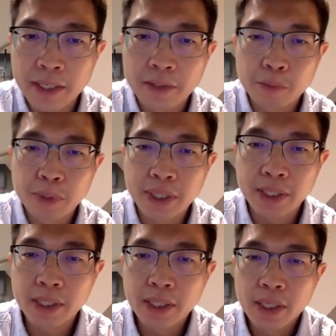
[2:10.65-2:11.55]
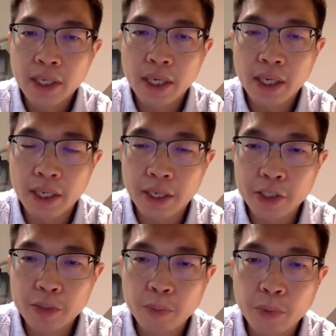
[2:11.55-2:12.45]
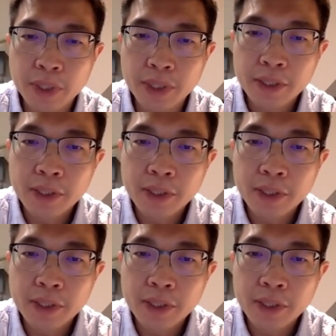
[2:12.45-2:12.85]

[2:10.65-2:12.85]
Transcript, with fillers: and really uh, at this point,